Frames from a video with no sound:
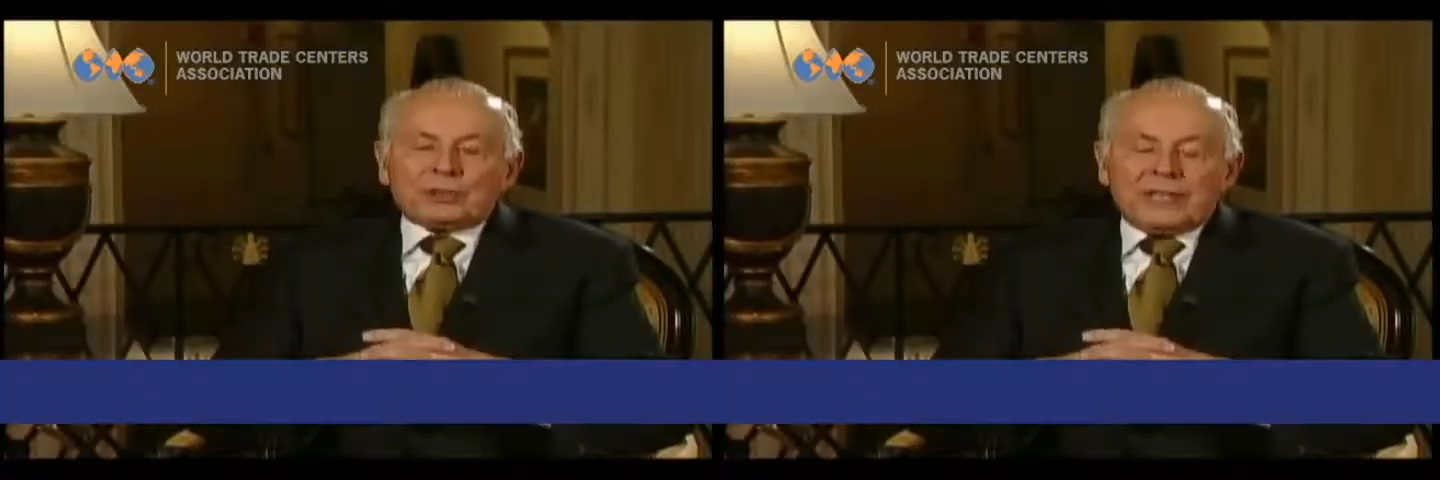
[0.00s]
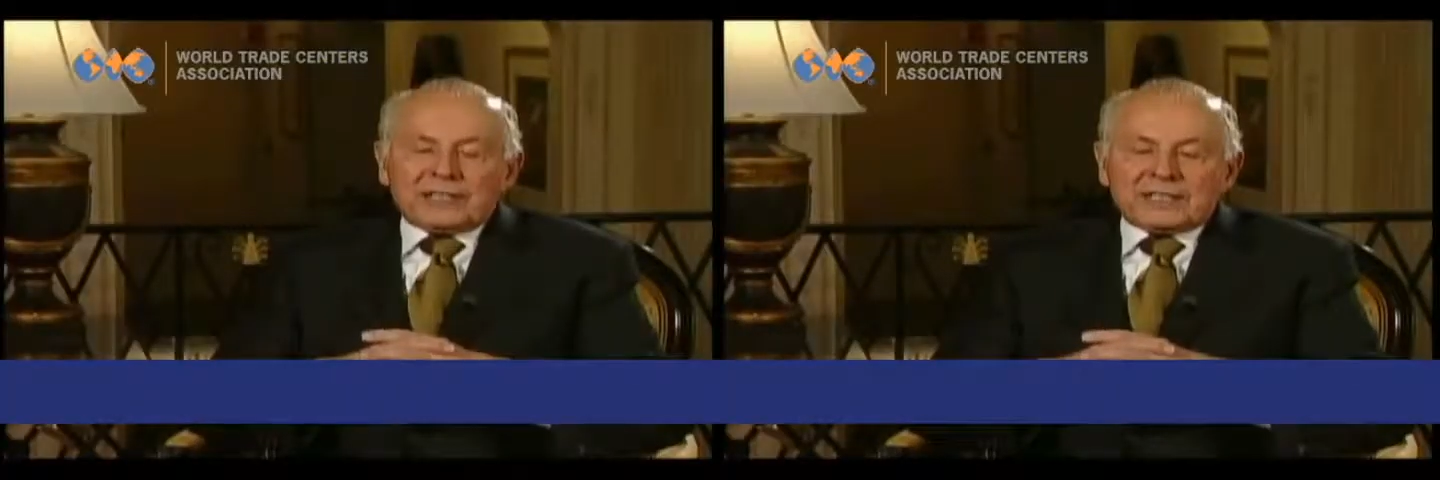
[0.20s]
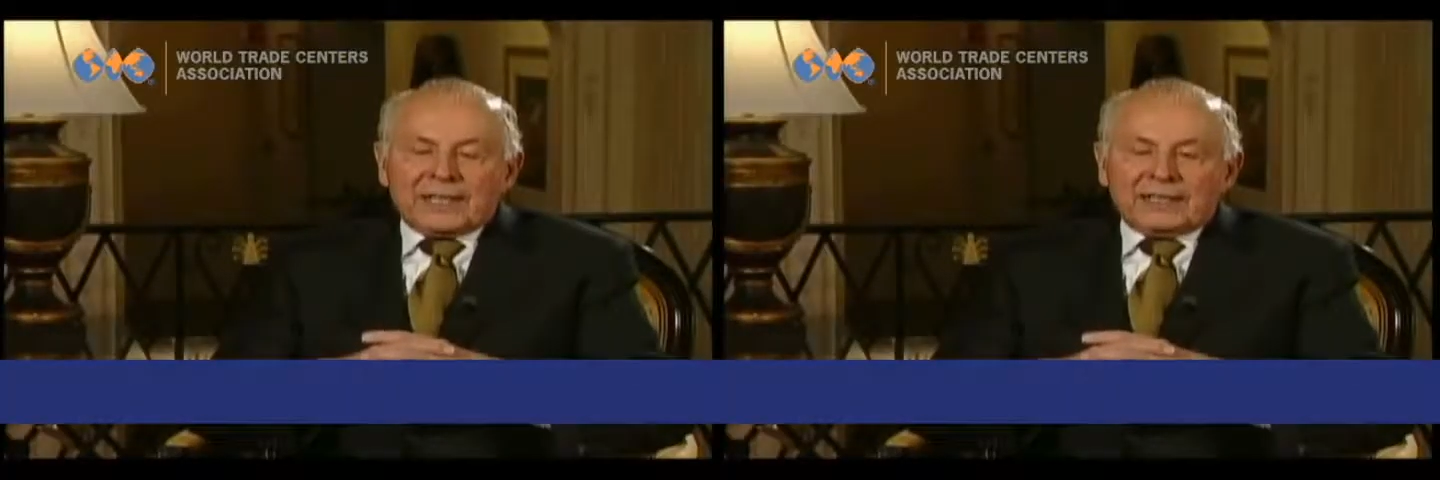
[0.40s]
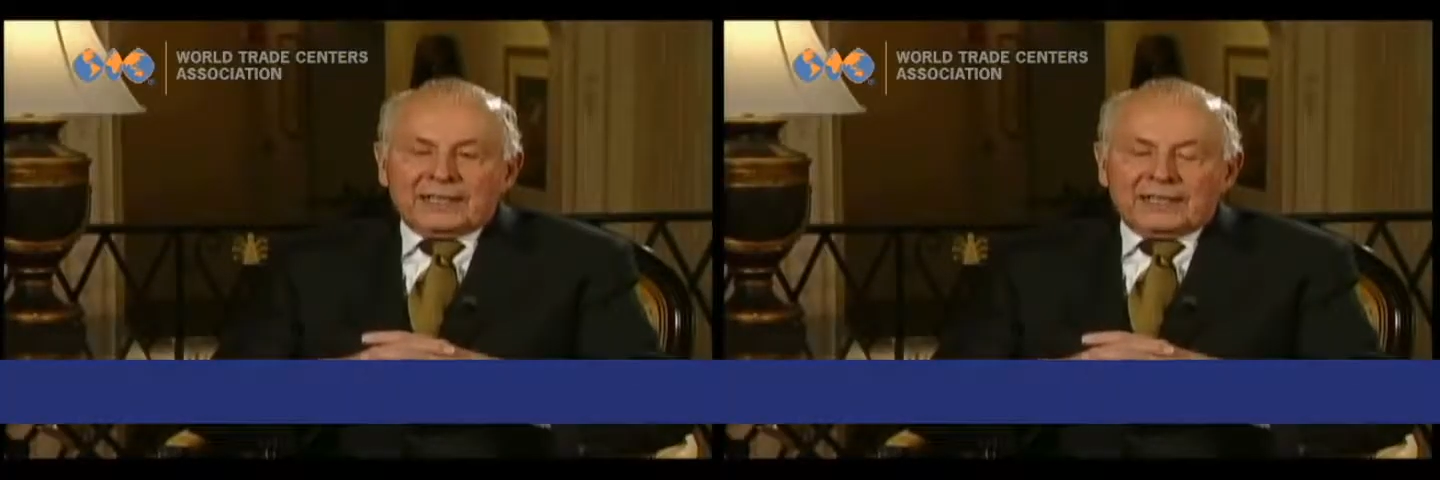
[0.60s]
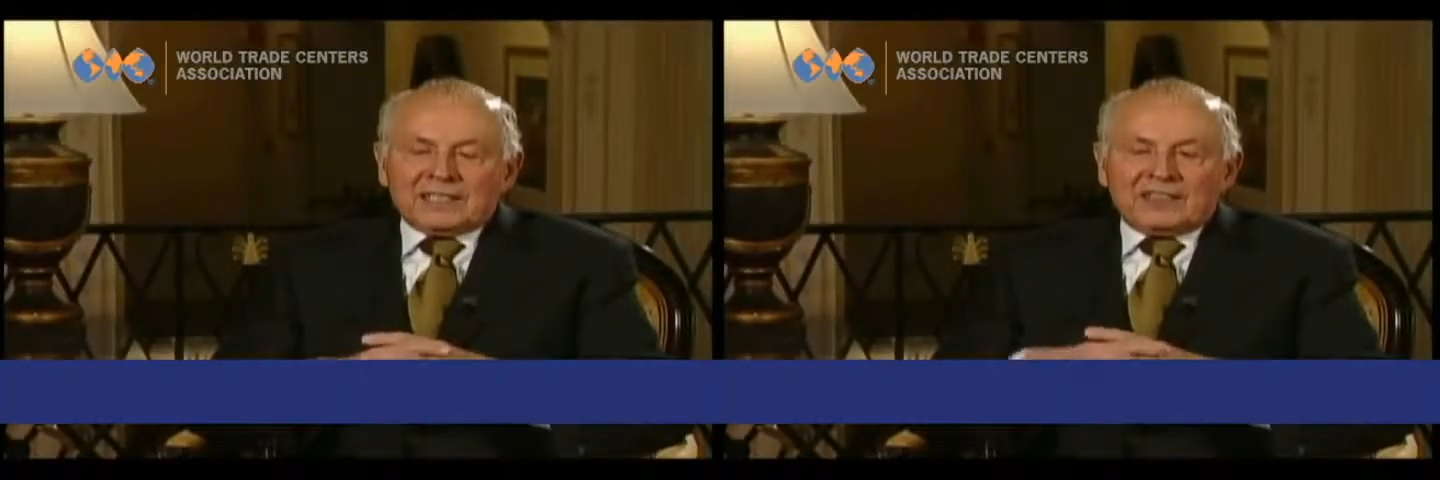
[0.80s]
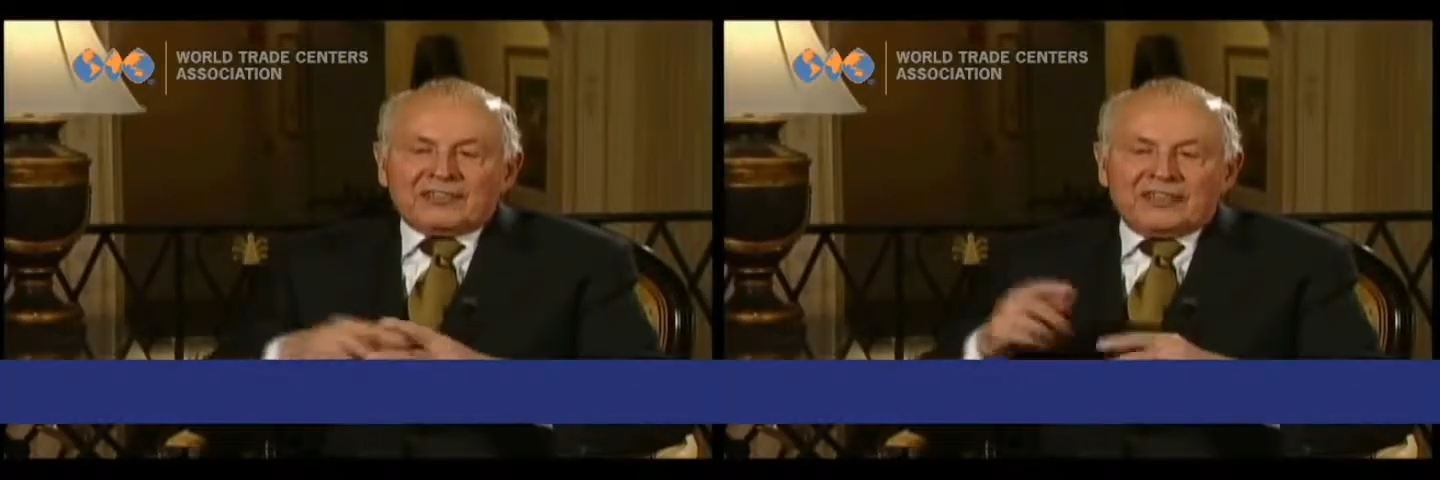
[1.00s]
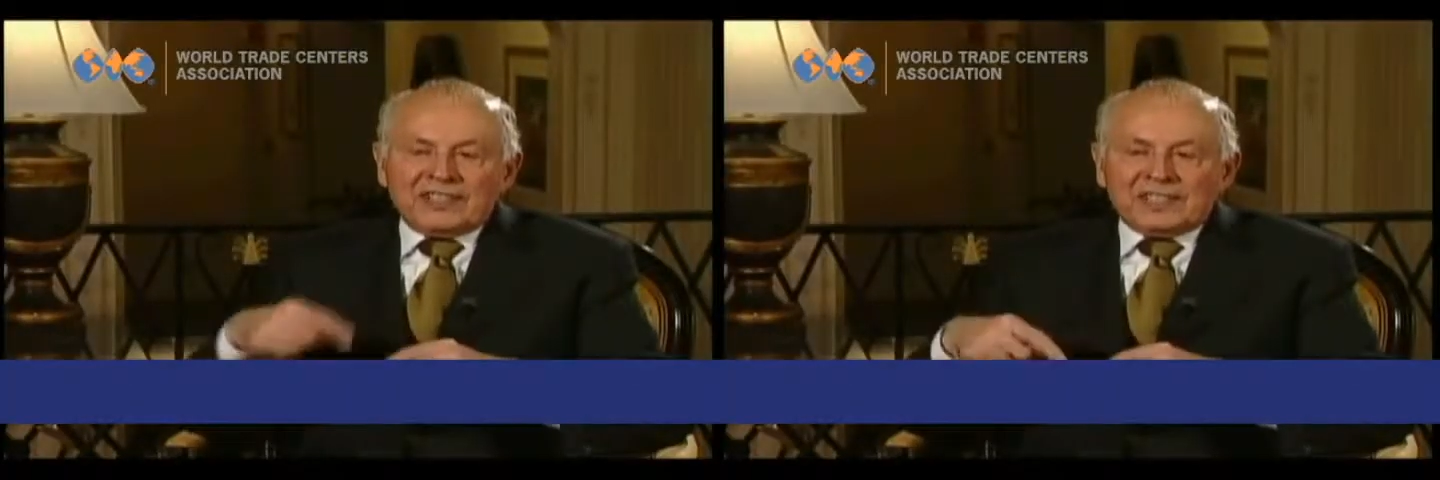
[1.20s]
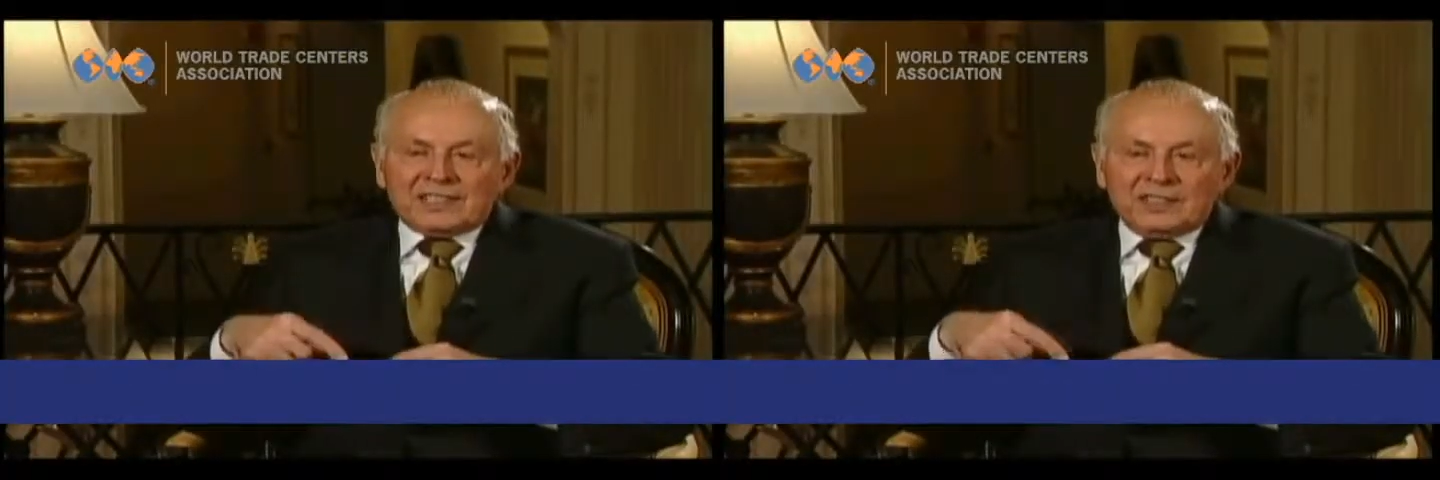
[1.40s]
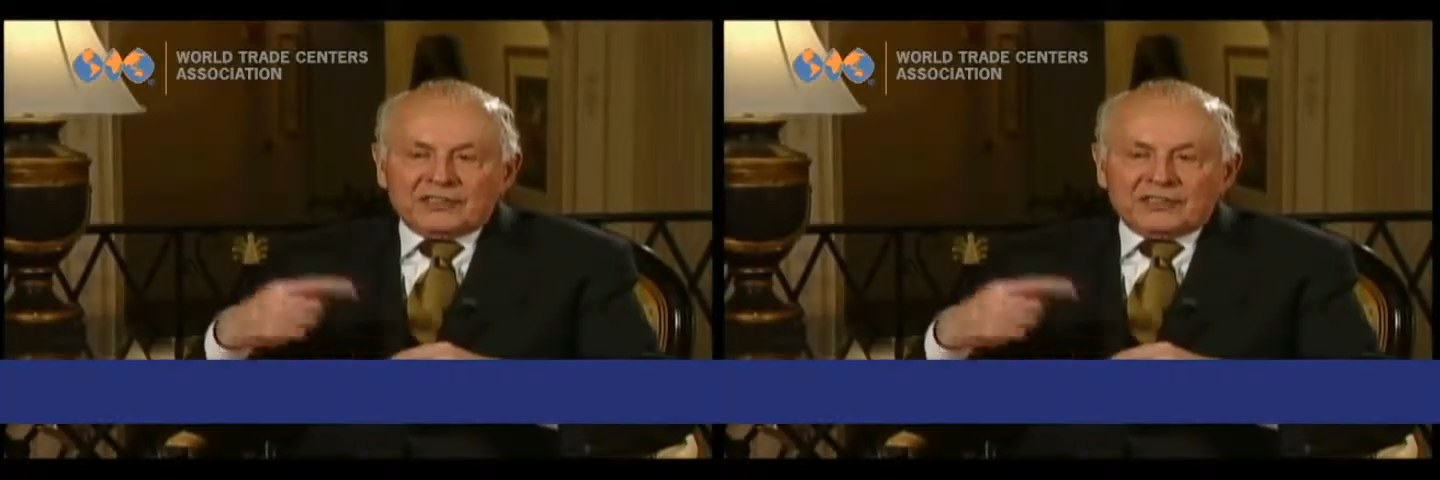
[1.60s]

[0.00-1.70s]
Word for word: Trade Center is a physical